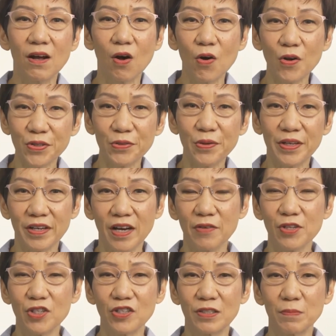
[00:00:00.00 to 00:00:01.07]
also
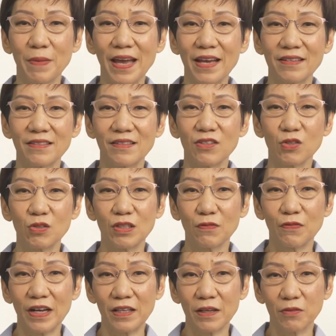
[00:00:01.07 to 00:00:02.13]
encourages banks to
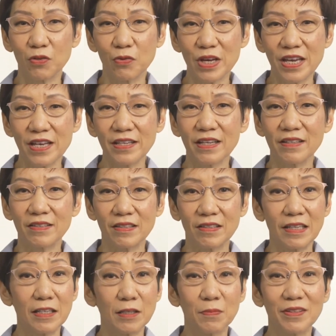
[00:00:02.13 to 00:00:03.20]
develop green and
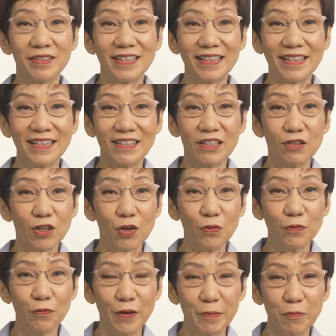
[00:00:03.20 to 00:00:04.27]
sustainability-linked loan
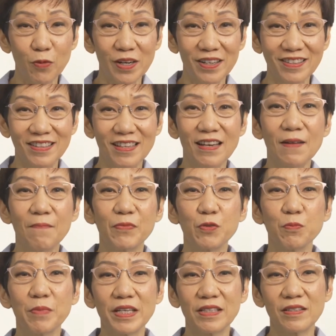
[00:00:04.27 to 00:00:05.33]
frameworks to
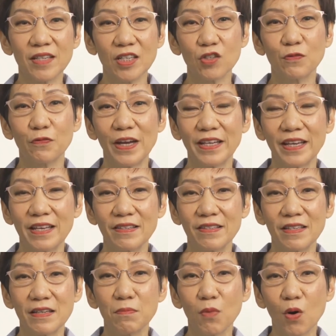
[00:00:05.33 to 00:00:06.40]
make such
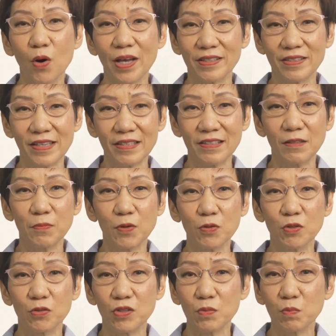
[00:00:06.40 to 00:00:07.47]
financing more accessible
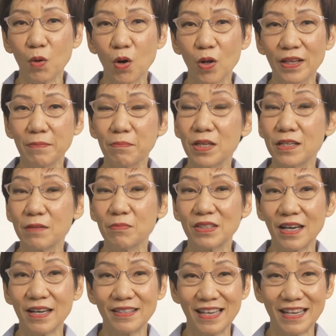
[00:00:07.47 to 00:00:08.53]
to small and
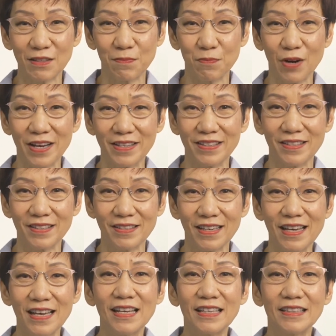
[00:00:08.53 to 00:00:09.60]
medium-sized enterprises, the